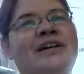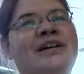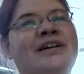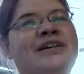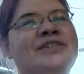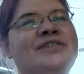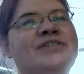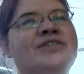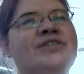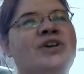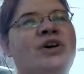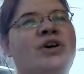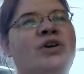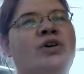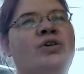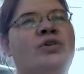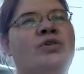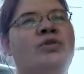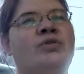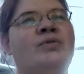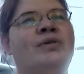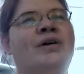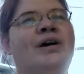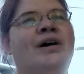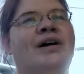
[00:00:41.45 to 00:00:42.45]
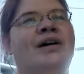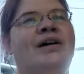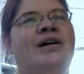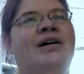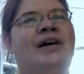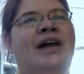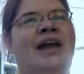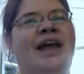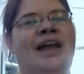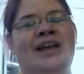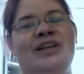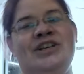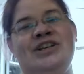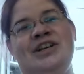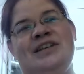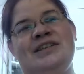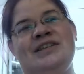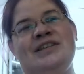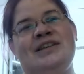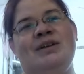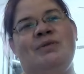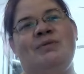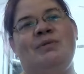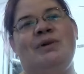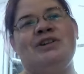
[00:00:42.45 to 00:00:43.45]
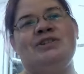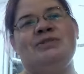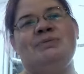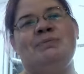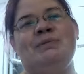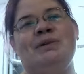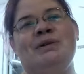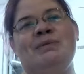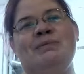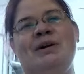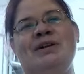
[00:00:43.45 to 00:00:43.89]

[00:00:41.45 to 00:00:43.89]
So uh, any chance to get to watch a big